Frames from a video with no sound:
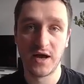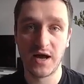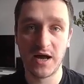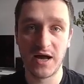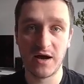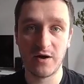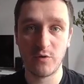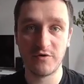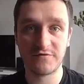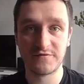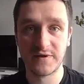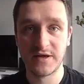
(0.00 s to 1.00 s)
uh,
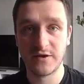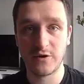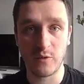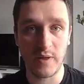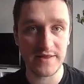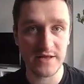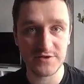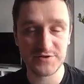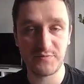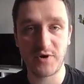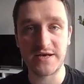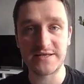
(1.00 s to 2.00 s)
with you know energy
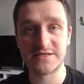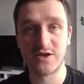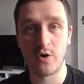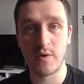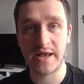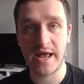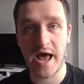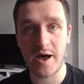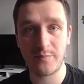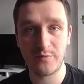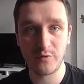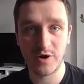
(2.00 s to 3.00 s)
prices going
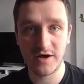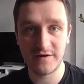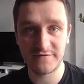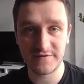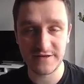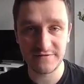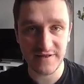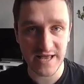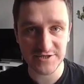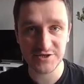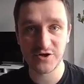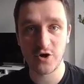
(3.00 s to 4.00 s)
up, with
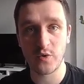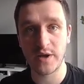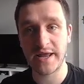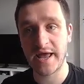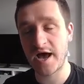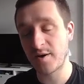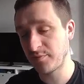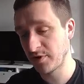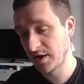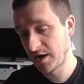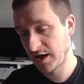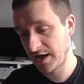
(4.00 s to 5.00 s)
inflation going up.
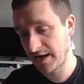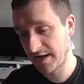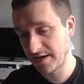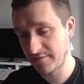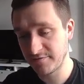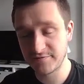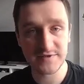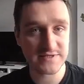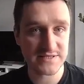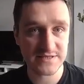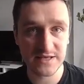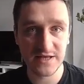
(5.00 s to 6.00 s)
Uh,
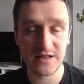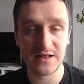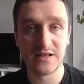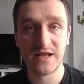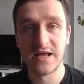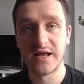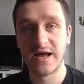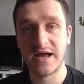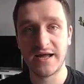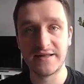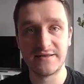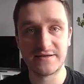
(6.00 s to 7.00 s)
still,
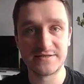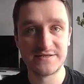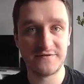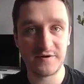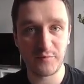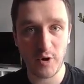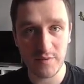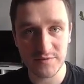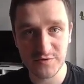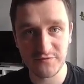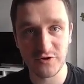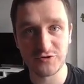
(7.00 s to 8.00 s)
uh, there's different
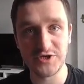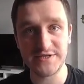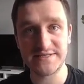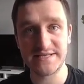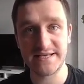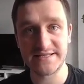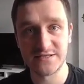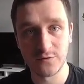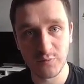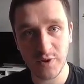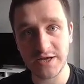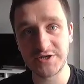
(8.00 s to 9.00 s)
problems with logistics,
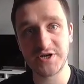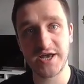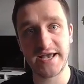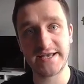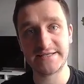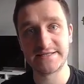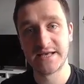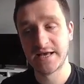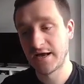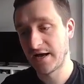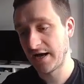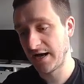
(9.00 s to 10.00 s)
supply chains.
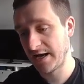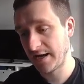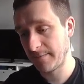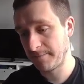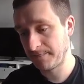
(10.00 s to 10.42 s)
Uh,